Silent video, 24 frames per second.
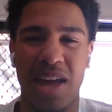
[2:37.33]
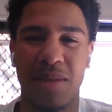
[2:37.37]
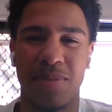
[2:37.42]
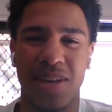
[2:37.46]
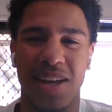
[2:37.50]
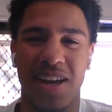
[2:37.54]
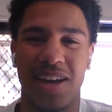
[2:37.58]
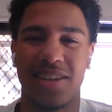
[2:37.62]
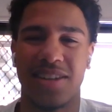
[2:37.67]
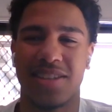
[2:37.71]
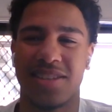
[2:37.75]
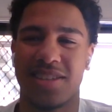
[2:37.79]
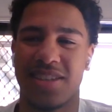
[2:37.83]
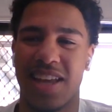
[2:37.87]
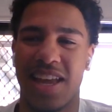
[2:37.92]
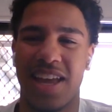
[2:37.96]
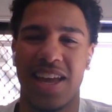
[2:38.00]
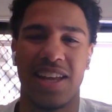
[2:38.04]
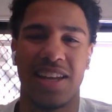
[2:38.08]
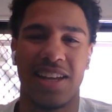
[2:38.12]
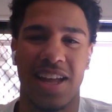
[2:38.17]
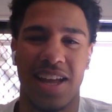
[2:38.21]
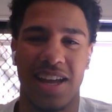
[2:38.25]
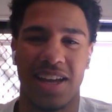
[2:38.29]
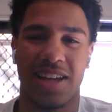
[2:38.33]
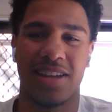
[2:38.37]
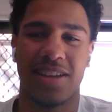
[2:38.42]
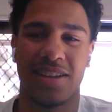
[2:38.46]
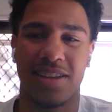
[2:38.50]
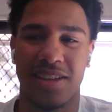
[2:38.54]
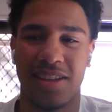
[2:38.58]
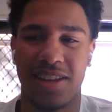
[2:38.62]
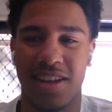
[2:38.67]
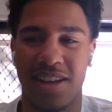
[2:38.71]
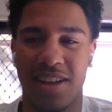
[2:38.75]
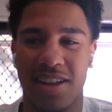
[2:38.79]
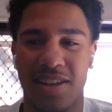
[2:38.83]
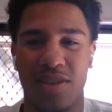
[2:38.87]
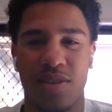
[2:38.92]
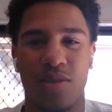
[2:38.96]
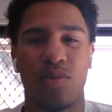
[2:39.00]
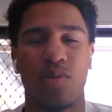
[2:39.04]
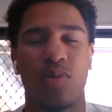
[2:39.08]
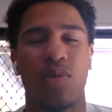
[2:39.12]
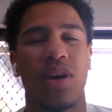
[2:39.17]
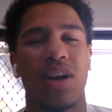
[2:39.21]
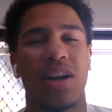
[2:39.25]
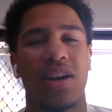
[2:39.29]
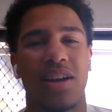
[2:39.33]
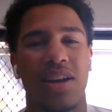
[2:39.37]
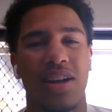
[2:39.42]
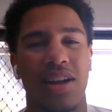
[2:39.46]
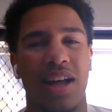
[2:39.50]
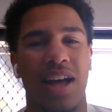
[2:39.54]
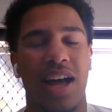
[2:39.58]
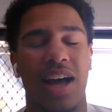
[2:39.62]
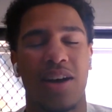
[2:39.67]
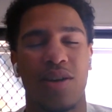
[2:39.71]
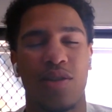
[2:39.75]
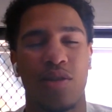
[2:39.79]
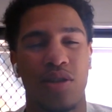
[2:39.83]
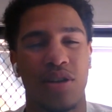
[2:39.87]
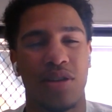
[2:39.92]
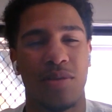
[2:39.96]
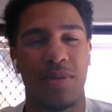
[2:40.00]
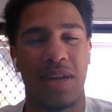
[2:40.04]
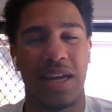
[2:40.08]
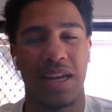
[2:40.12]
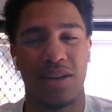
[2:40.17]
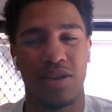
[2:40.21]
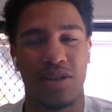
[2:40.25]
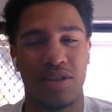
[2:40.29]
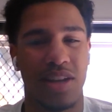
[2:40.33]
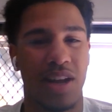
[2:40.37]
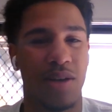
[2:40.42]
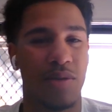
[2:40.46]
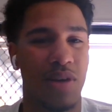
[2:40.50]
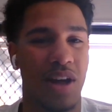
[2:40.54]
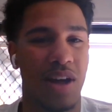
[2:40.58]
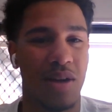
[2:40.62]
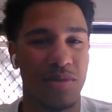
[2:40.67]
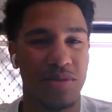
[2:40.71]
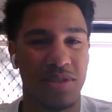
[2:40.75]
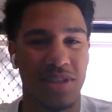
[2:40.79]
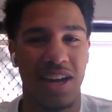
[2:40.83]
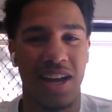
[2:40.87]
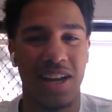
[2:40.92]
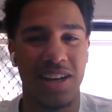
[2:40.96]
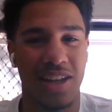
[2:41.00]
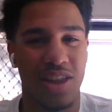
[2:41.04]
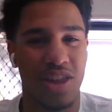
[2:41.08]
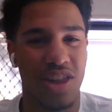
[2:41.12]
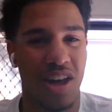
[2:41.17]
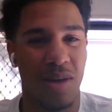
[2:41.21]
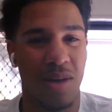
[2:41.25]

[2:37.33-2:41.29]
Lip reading: It made me understand what I could have been because I was kind